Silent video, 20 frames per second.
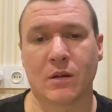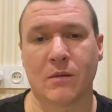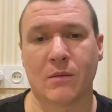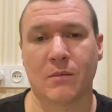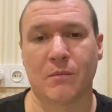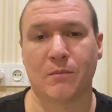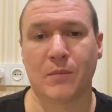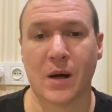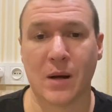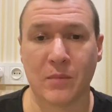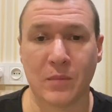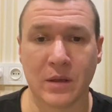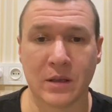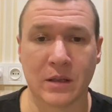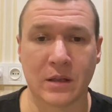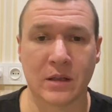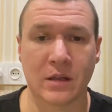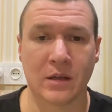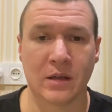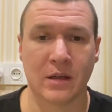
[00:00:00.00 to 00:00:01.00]

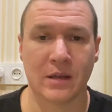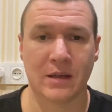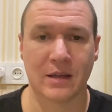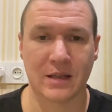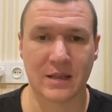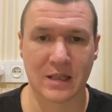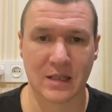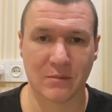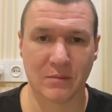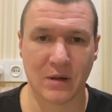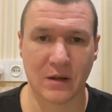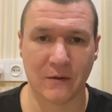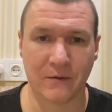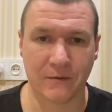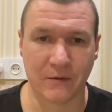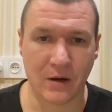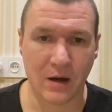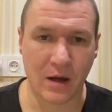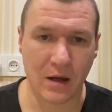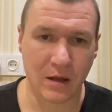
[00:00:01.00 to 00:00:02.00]
public XML
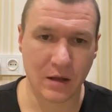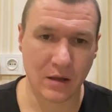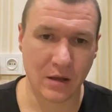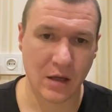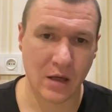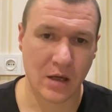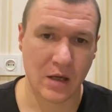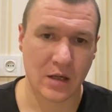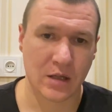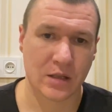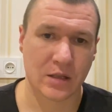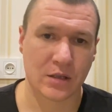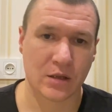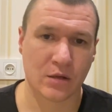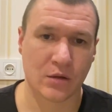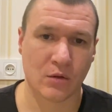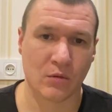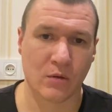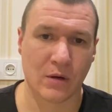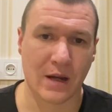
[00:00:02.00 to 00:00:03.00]
file,
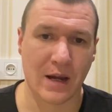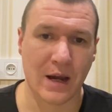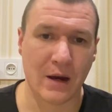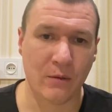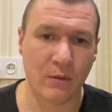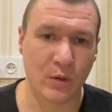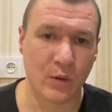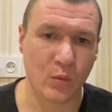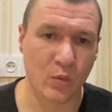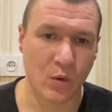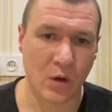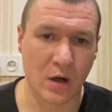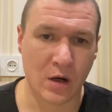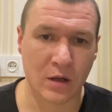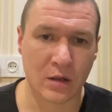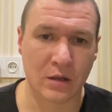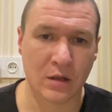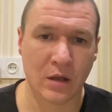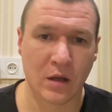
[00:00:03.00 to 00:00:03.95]
so everyone